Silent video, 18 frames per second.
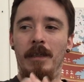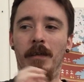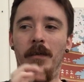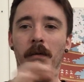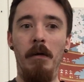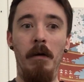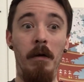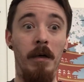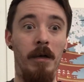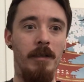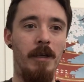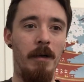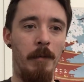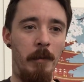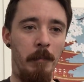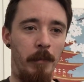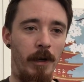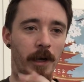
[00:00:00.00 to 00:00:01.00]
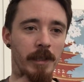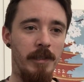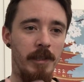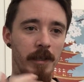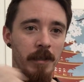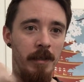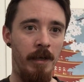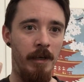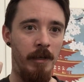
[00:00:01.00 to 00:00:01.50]
Come on,
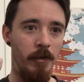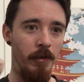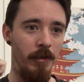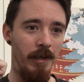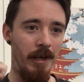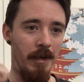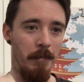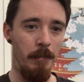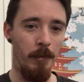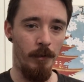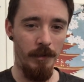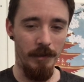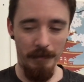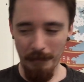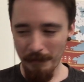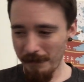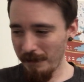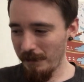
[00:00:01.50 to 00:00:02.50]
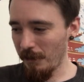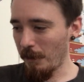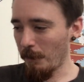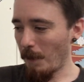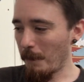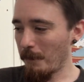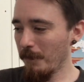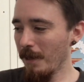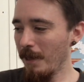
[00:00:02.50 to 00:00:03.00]
Brighton. Good luck, boys. So
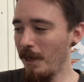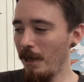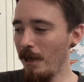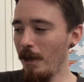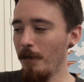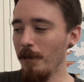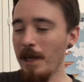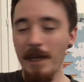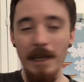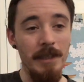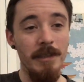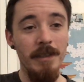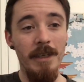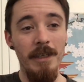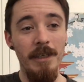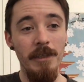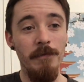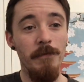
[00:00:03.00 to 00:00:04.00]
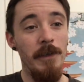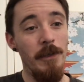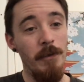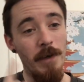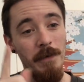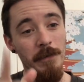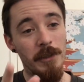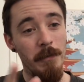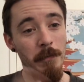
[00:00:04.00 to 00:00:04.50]
anyway, with that, lads and ladies, thank you
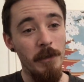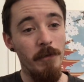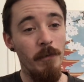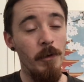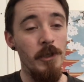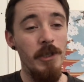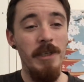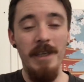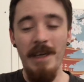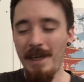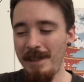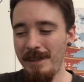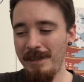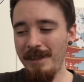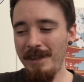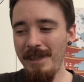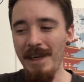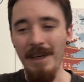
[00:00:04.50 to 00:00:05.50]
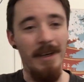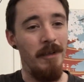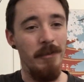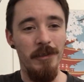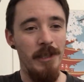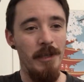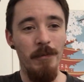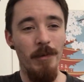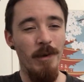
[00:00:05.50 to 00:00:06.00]
all ever so much for watching, and yeah, I'll
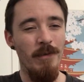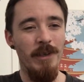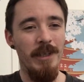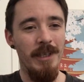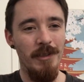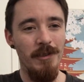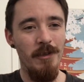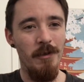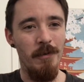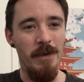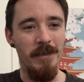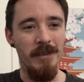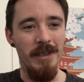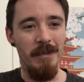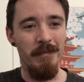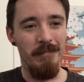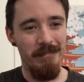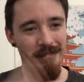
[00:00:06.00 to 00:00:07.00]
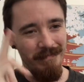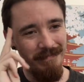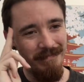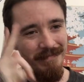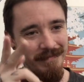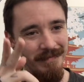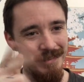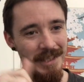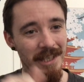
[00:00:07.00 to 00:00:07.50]
see you on whatever I next do around here.
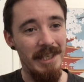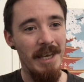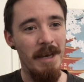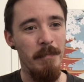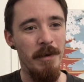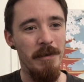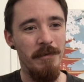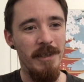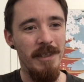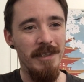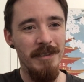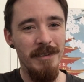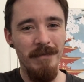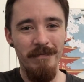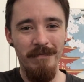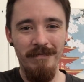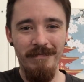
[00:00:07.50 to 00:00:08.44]
Take care, my friends.